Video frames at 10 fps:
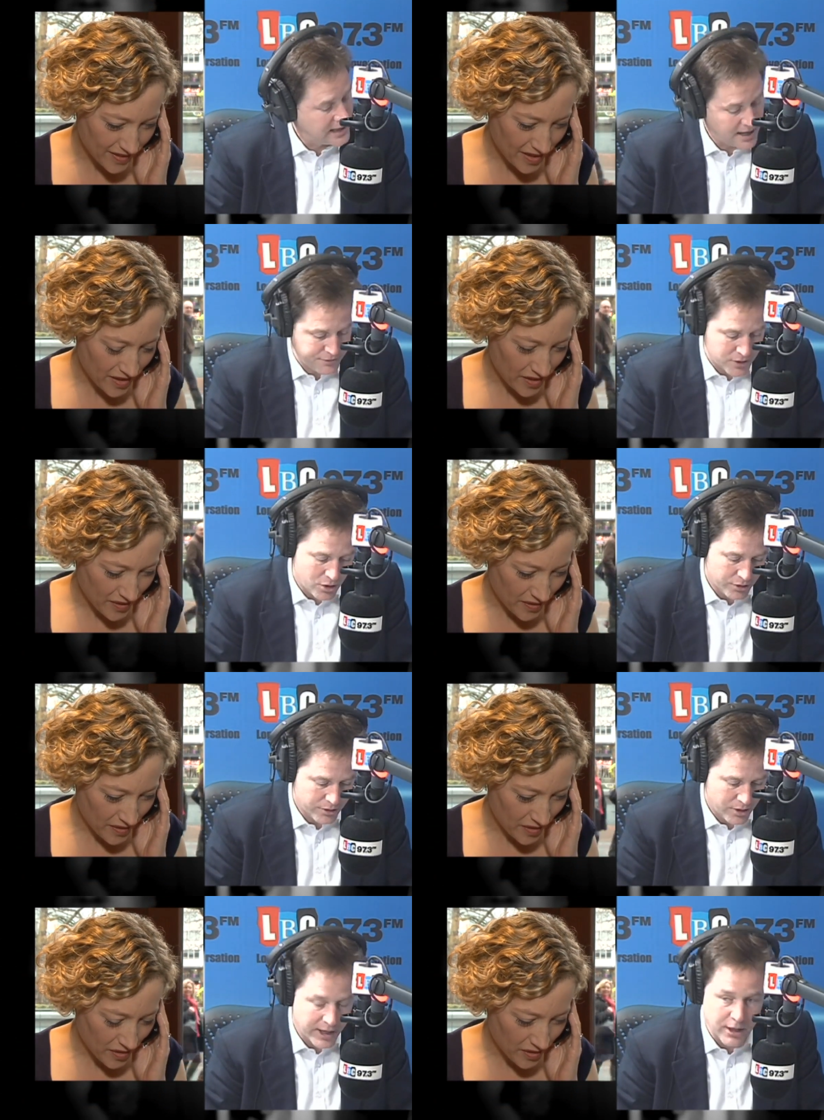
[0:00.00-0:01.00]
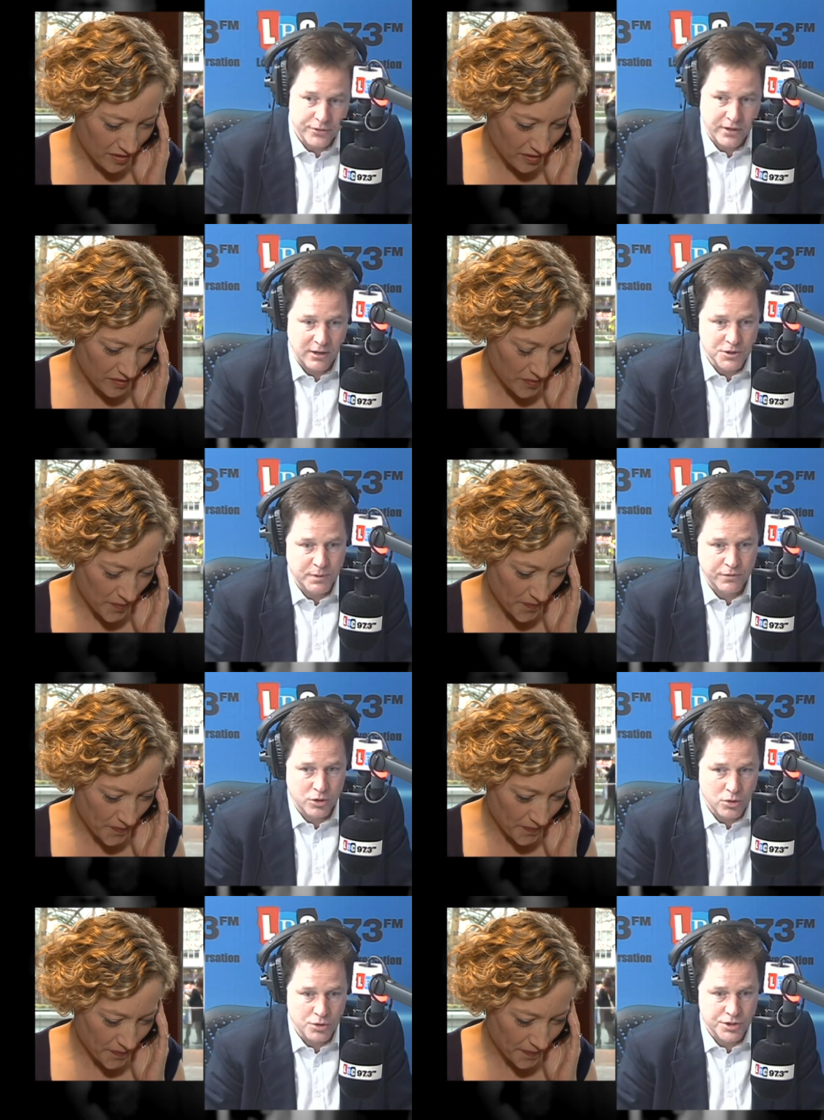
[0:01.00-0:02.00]
Speaker 1: he left on on health grounds, but
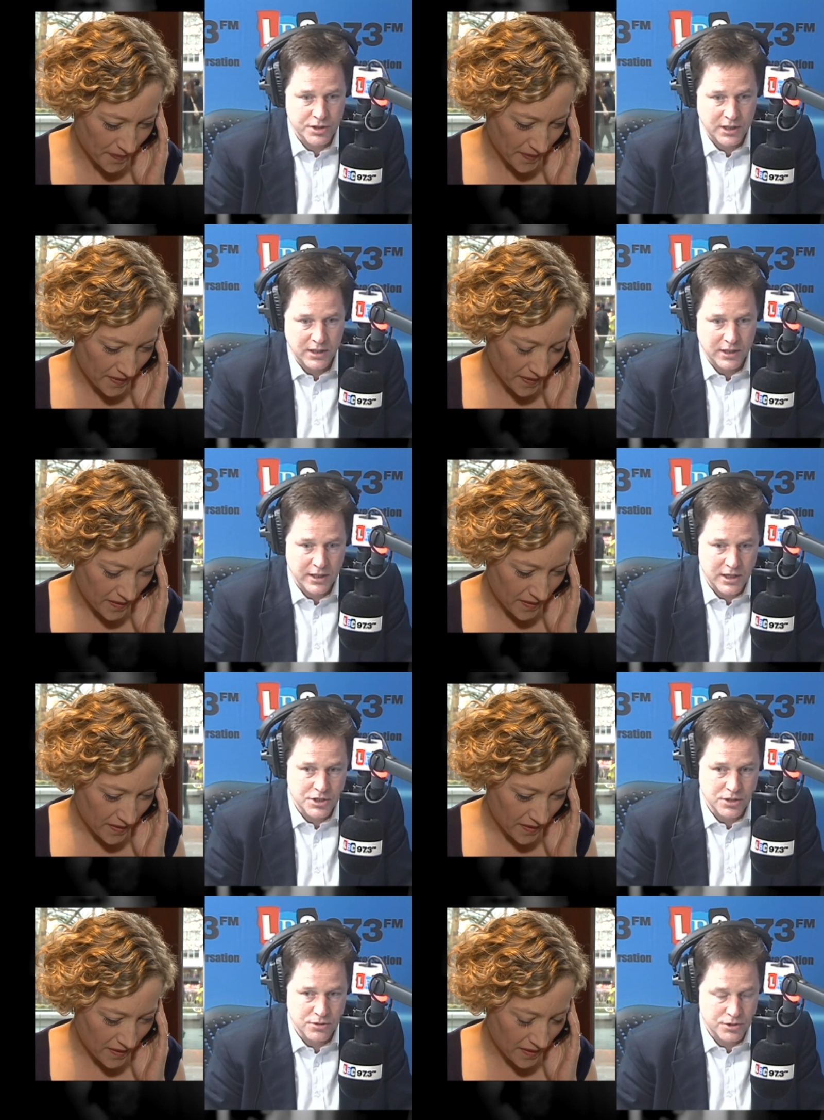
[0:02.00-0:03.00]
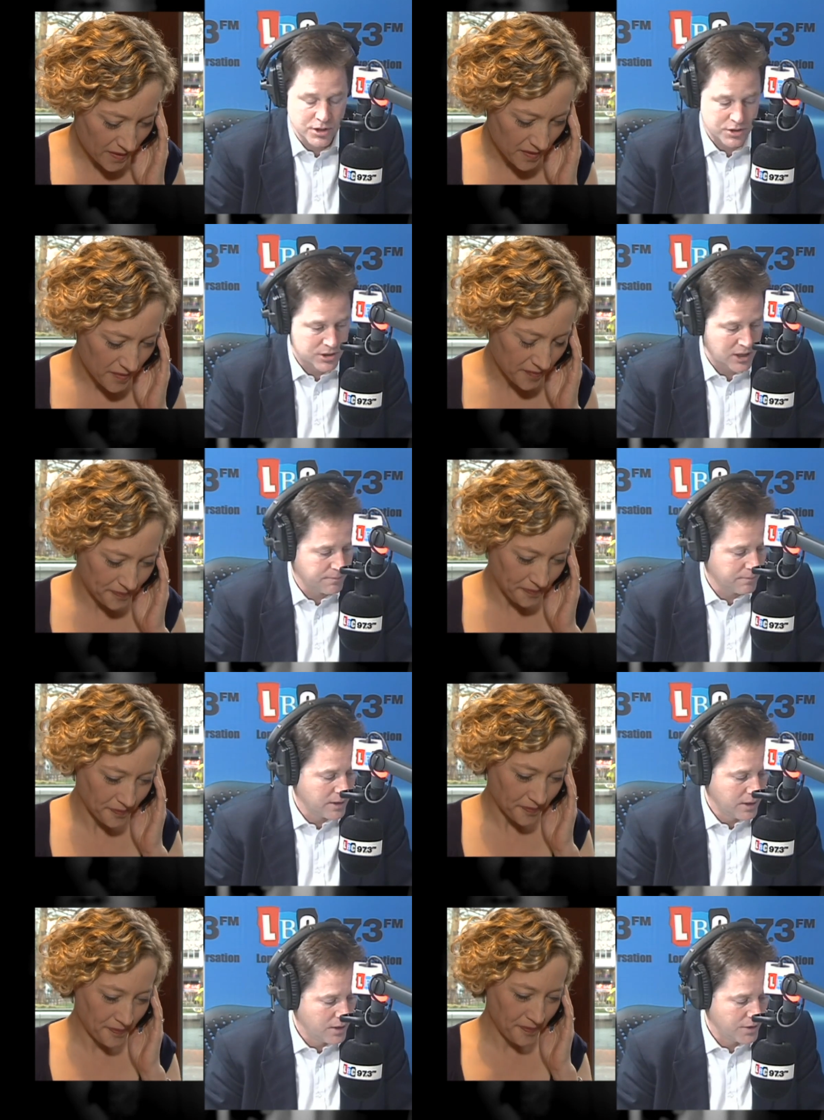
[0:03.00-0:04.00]
of course the issues that
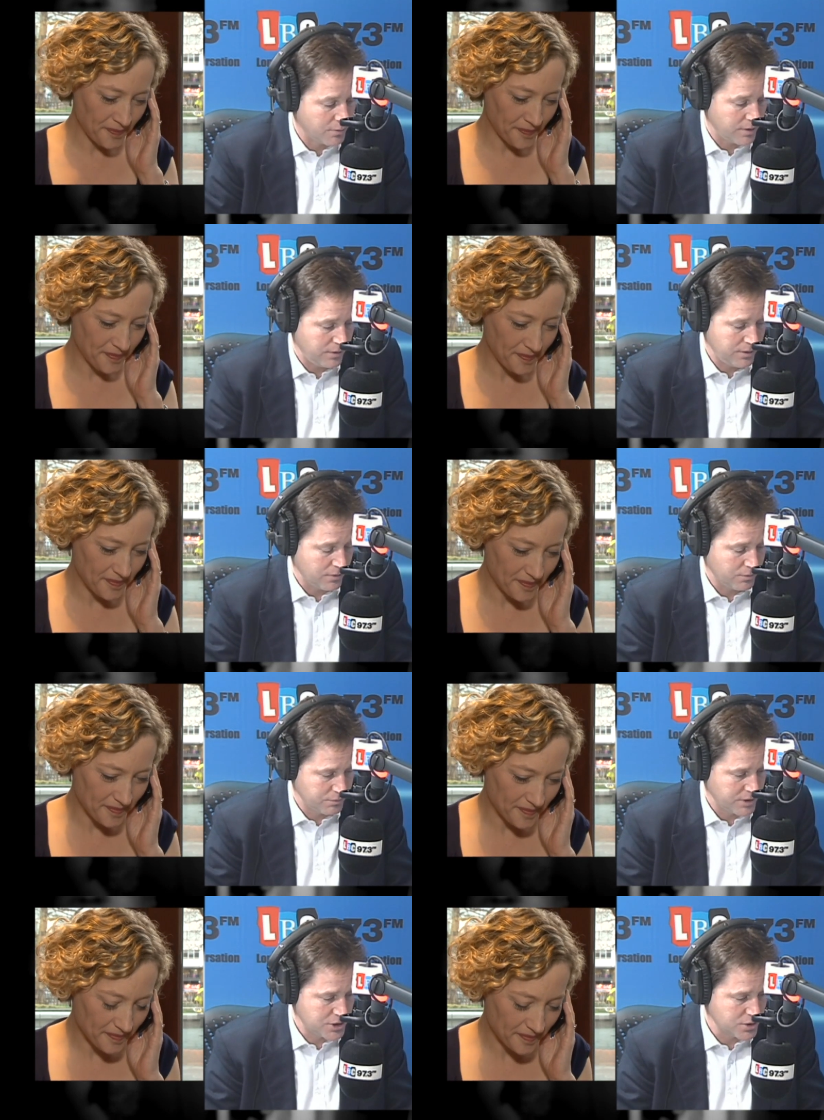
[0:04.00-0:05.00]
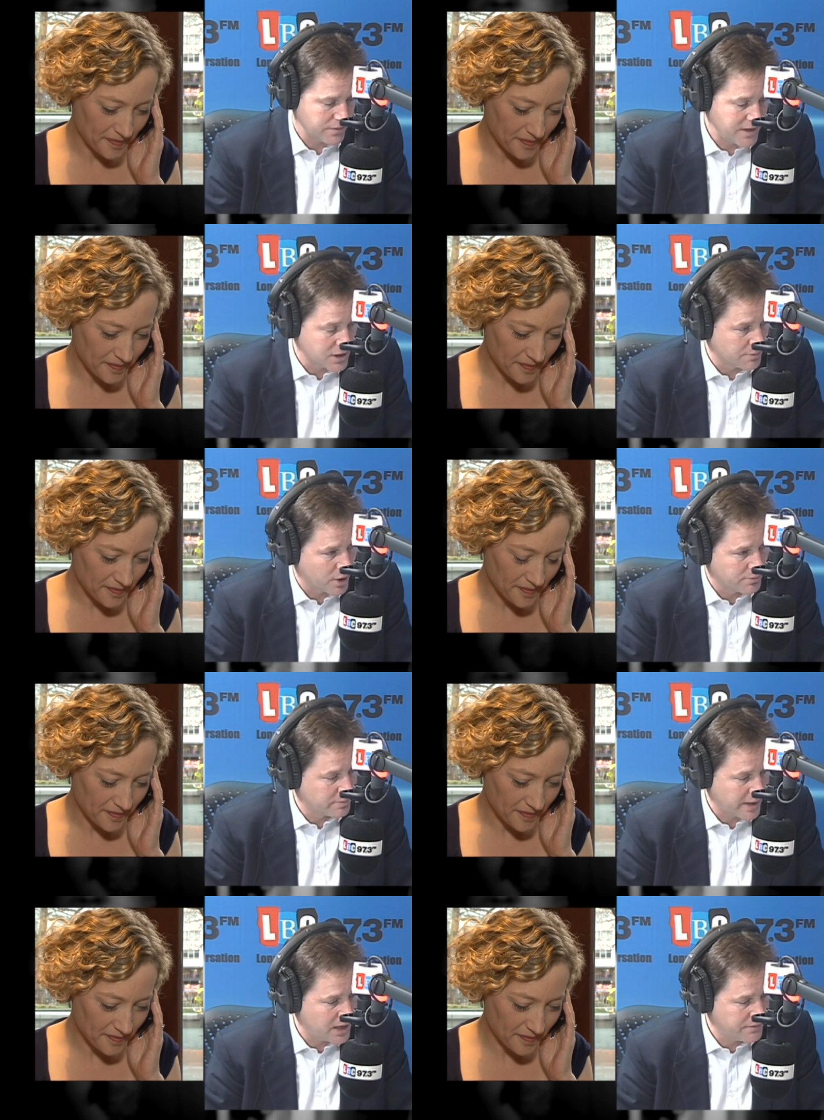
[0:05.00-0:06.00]
um, that we you know the issues of his
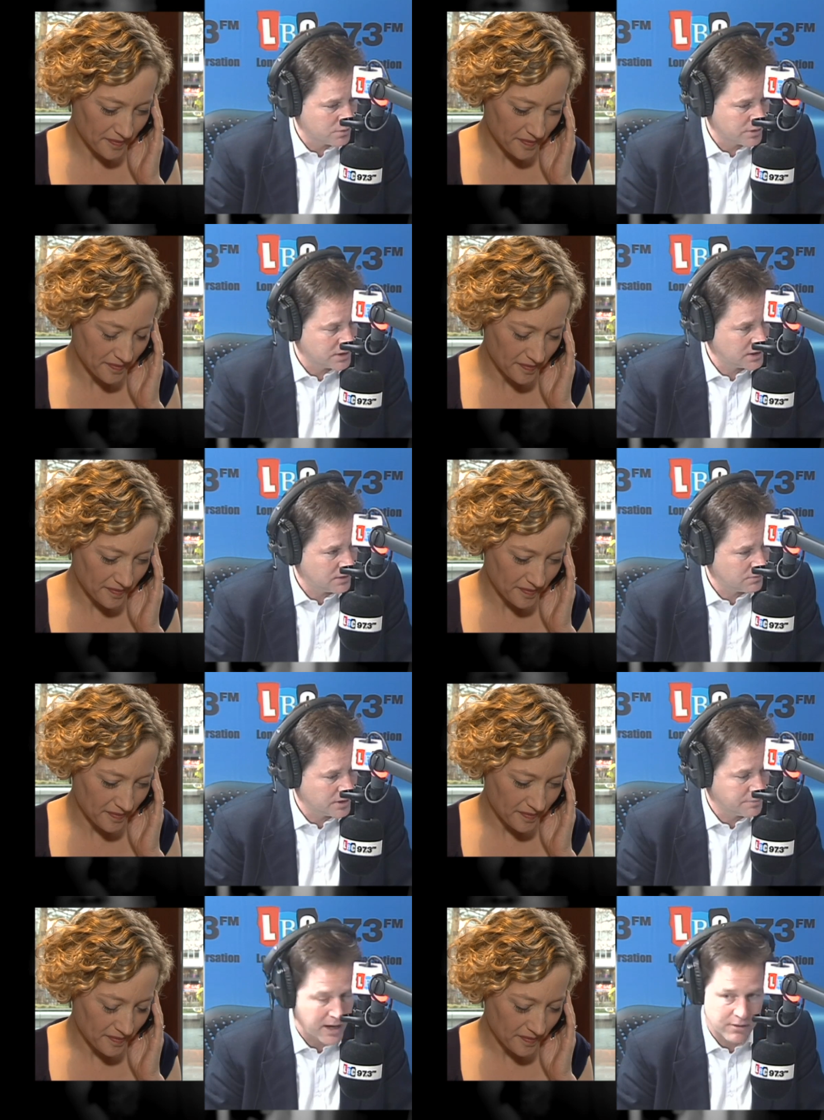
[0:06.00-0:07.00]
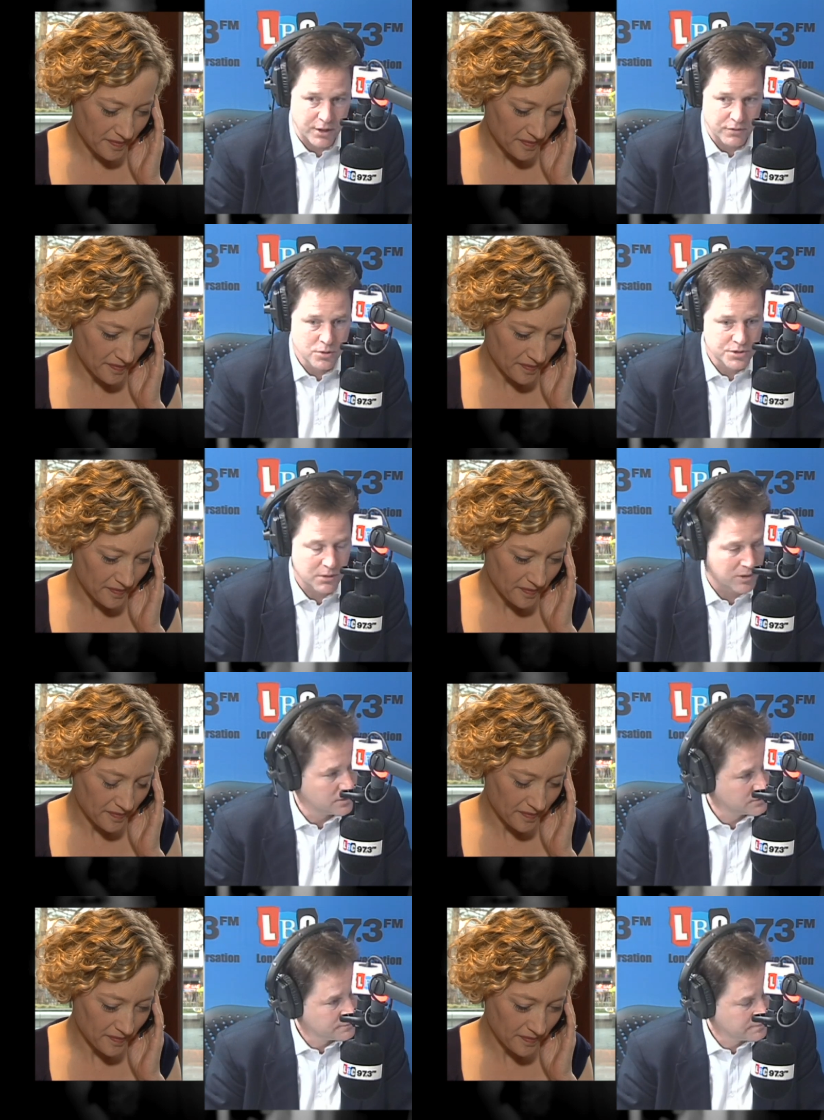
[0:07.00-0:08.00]
inappropriate behaviour were in the were in the background. Of course they
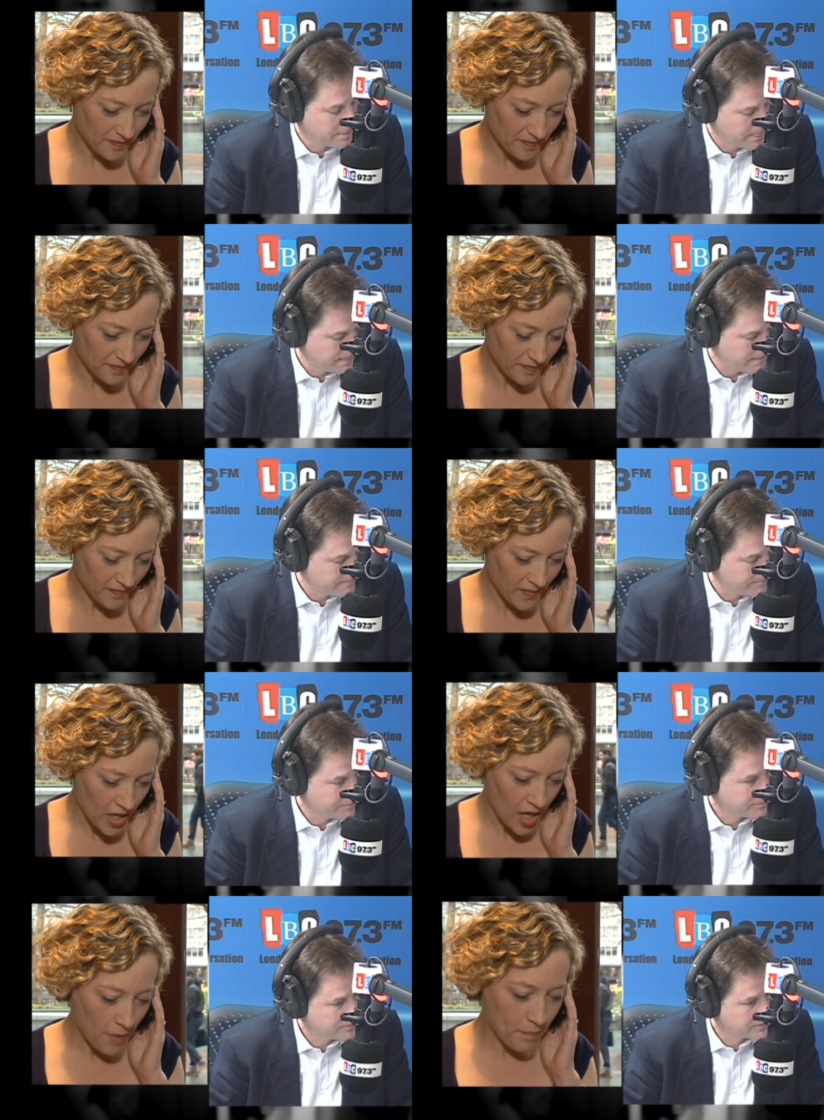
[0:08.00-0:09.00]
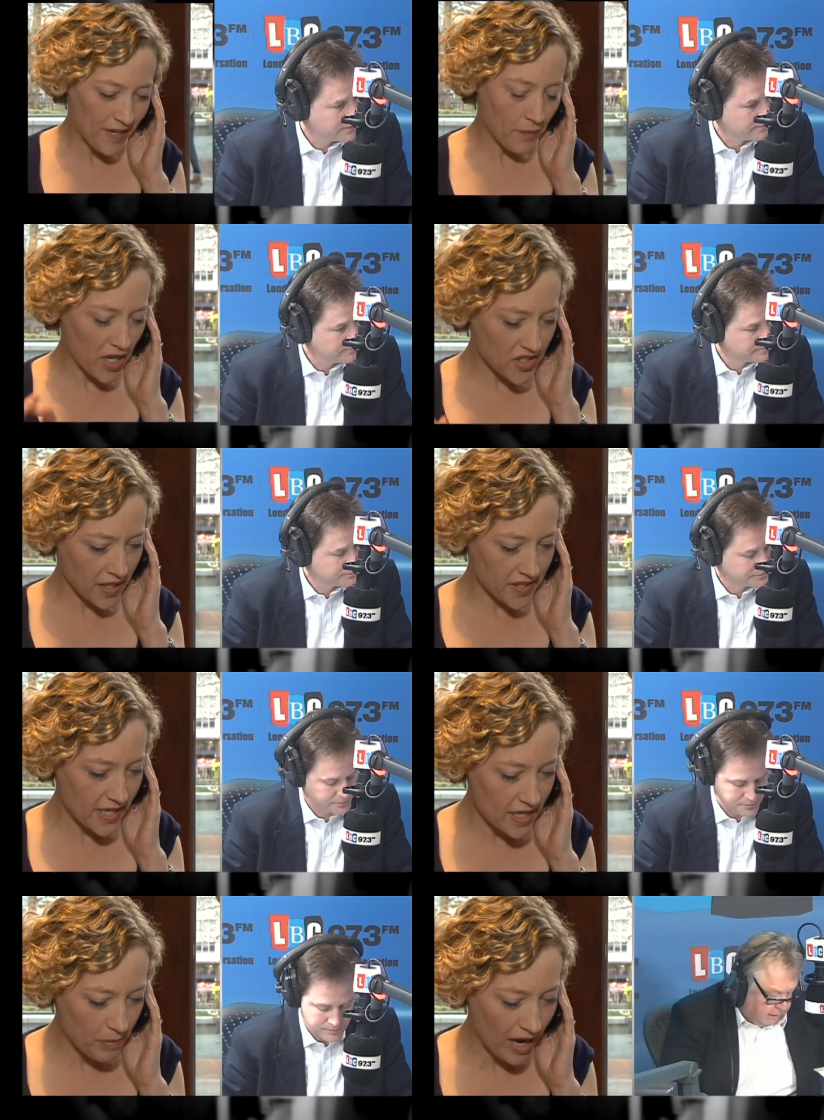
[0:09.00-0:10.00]
were
Speaker 2: but when right, you say that's in